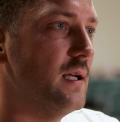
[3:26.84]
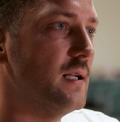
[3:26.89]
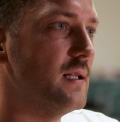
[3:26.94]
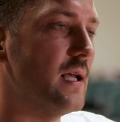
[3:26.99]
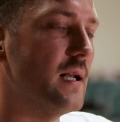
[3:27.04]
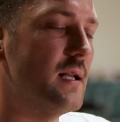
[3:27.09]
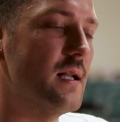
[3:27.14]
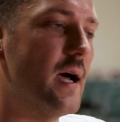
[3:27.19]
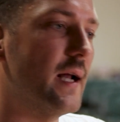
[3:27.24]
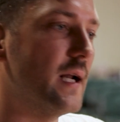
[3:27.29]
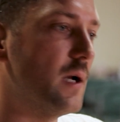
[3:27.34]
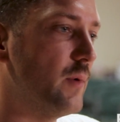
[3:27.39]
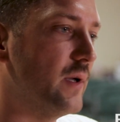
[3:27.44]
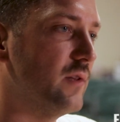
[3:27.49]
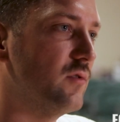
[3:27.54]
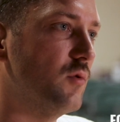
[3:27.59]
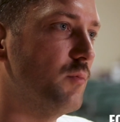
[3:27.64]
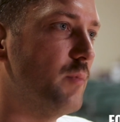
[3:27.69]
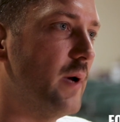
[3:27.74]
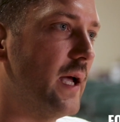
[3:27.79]
That night I
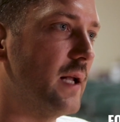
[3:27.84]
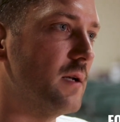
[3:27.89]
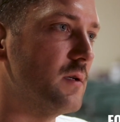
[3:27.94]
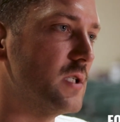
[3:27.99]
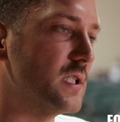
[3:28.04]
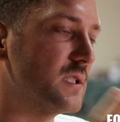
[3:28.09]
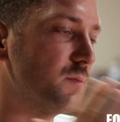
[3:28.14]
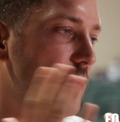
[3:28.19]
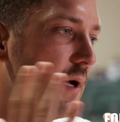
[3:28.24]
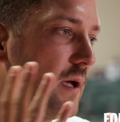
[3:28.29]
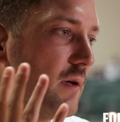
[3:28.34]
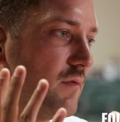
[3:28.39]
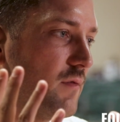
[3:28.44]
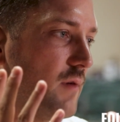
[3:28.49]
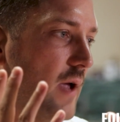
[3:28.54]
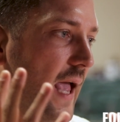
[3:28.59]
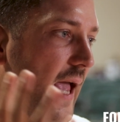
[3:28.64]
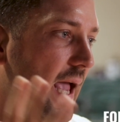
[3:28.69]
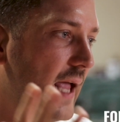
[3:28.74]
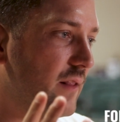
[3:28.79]
went to bed, just my
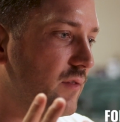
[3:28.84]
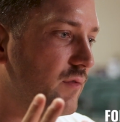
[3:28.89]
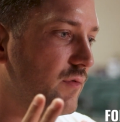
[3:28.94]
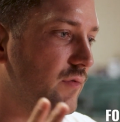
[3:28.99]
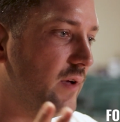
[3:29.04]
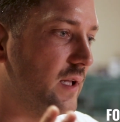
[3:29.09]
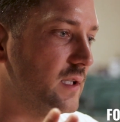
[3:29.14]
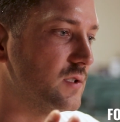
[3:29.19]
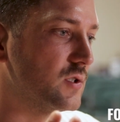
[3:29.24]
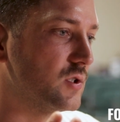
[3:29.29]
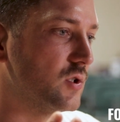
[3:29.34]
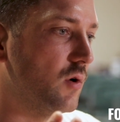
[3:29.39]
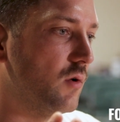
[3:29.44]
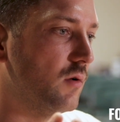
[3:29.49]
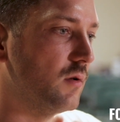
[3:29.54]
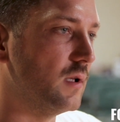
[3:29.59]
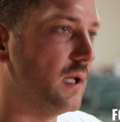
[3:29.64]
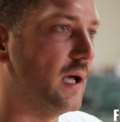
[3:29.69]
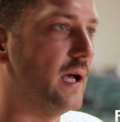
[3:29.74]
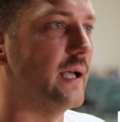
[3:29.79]
head felt so
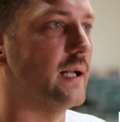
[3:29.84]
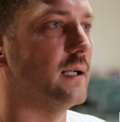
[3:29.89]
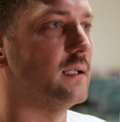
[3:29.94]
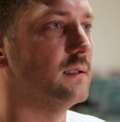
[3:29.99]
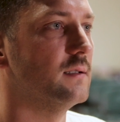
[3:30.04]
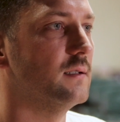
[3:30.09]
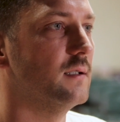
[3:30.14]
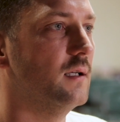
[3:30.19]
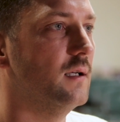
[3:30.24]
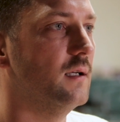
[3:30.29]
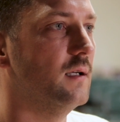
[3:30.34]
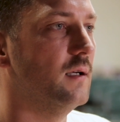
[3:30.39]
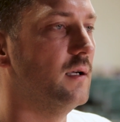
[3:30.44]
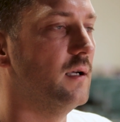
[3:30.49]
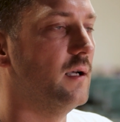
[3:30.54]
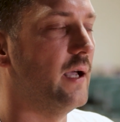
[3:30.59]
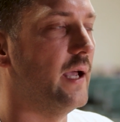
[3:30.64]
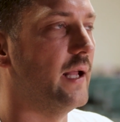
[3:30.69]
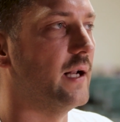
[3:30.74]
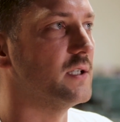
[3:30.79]
light,
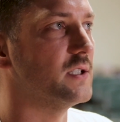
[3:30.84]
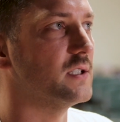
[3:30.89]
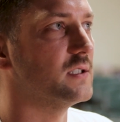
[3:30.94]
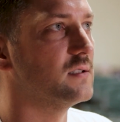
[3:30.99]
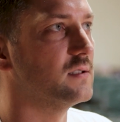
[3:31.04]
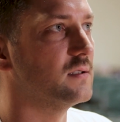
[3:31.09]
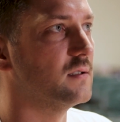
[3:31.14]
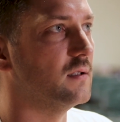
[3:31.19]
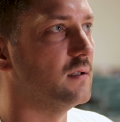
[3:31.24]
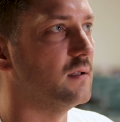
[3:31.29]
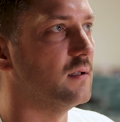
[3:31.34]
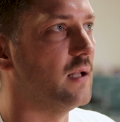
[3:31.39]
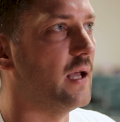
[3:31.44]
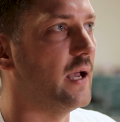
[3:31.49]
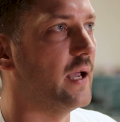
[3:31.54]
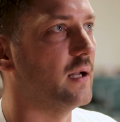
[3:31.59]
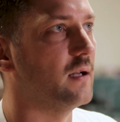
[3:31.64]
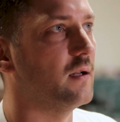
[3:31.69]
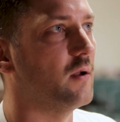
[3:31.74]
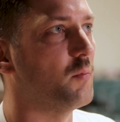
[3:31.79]
and I just
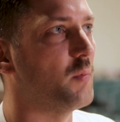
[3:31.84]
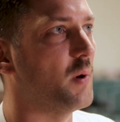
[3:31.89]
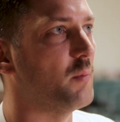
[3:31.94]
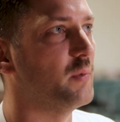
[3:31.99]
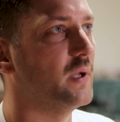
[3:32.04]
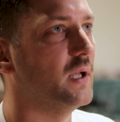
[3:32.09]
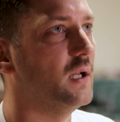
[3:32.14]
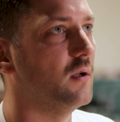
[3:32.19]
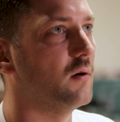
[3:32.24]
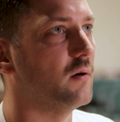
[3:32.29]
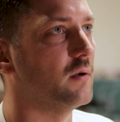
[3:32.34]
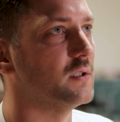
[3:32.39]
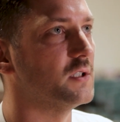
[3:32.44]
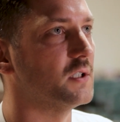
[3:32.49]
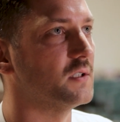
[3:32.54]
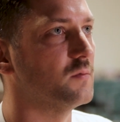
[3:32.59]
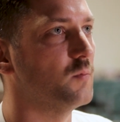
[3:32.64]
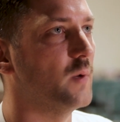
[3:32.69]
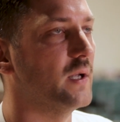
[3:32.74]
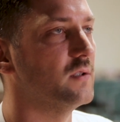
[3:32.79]
lied on my pillow and
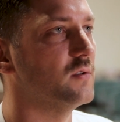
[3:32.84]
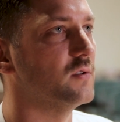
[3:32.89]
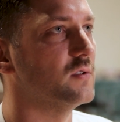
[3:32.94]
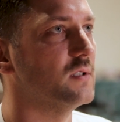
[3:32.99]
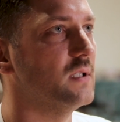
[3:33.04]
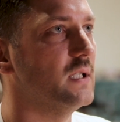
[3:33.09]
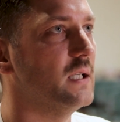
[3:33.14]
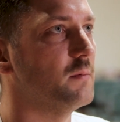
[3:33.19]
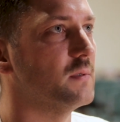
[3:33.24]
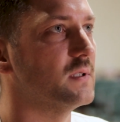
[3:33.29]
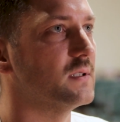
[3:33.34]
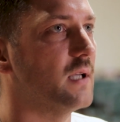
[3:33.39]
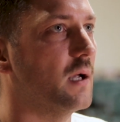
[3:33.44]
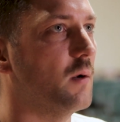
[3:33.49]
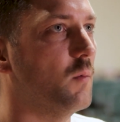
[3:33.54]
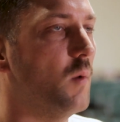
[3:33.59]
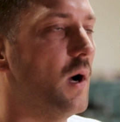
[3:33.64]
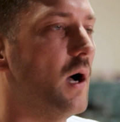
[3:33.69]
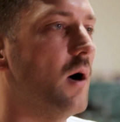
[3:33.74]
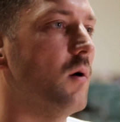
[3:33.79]
just went to sleep. It was
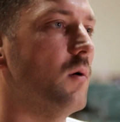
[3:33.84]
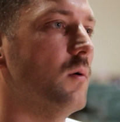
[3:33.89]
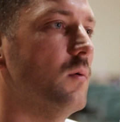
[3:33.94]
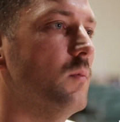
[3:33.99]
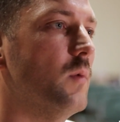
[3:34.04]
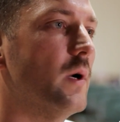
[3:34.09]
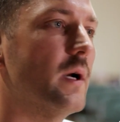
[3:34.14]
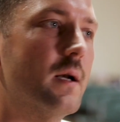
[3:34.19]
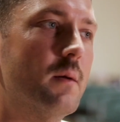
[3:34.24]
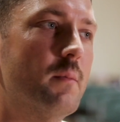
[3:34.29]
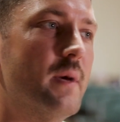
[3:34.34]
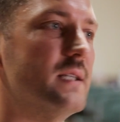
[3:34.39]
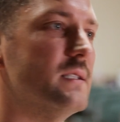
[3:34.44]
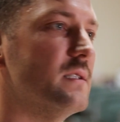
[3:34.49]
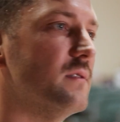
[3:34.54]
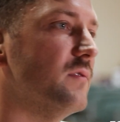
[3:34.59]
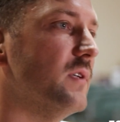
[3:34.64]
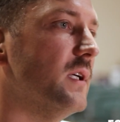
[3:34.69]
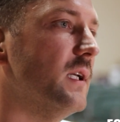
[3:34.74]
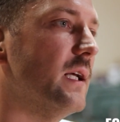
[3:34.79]
like, wow, what an
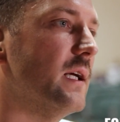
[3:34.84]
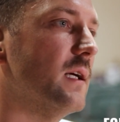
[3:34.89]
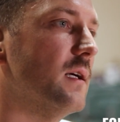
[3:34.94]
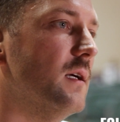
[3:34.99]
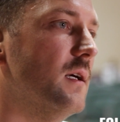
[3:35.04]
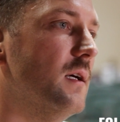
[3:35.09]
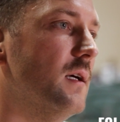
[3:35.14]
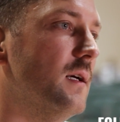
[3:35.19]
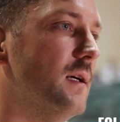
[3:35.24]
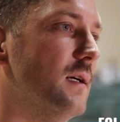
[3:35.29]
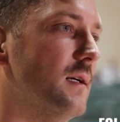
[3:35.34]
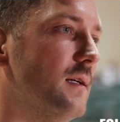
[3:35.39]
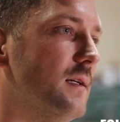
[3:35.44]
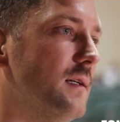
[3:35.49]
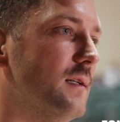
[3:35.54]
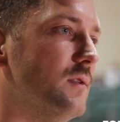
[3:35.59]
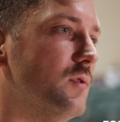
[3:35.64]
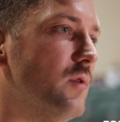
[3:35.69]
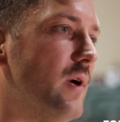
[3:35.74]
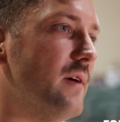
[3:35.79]
amazing feeling
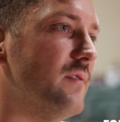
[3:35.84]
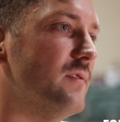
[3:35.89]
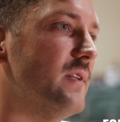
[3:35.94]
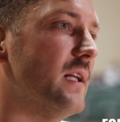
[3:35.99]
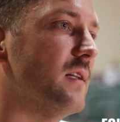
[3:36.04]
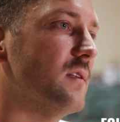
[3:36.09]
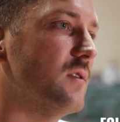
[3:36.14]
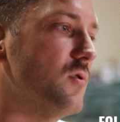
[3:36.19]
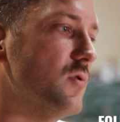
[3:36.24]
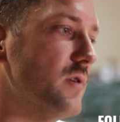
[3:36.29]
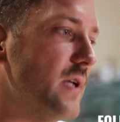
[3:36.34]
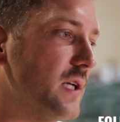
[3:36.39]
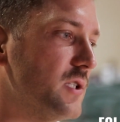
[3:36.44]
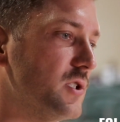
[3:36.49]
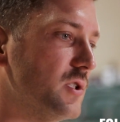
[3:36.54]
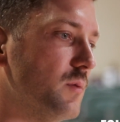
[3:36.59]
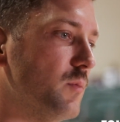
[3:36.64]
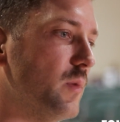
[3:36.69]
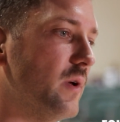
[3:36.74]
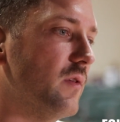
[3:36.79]
to have that
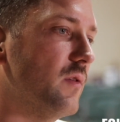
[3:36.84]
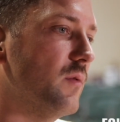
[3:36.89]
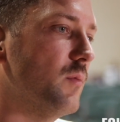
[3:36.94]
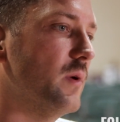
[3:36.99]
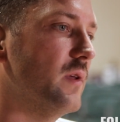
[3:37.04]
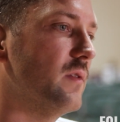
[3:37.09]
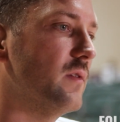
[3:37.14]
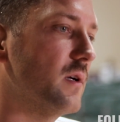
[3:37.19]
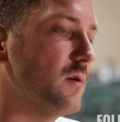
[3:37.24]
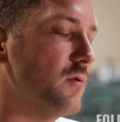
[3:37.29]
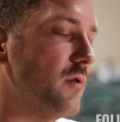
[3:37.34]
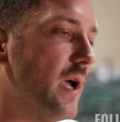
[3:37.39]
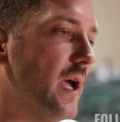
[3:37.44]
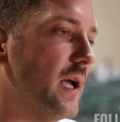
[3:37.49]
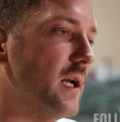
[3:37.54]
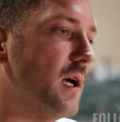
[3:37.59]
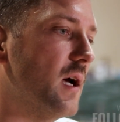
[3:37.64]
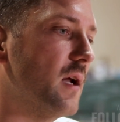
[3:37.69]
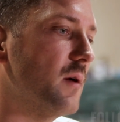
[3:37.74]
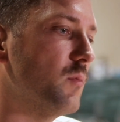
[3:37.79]
connection with the
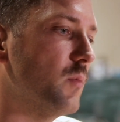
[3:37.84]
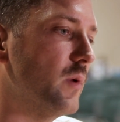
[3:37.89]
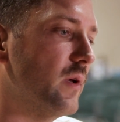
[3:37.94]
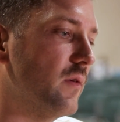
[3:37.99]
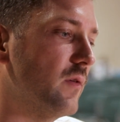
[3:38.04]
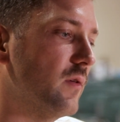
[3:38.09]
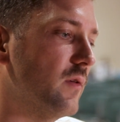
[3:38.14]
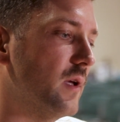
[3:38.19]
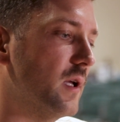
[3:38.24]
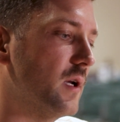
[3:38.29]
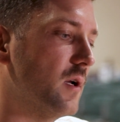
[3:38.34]
Creator and with,